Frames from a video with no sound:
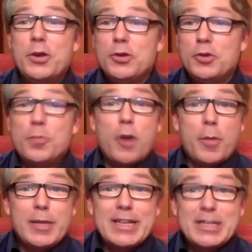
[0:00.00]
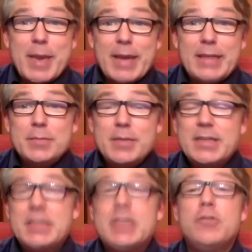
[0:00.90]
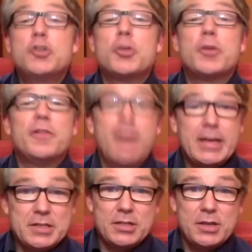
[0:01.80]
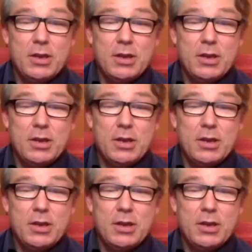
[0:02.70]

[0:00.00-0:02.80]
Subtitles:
you're probably expecting me to give you some advice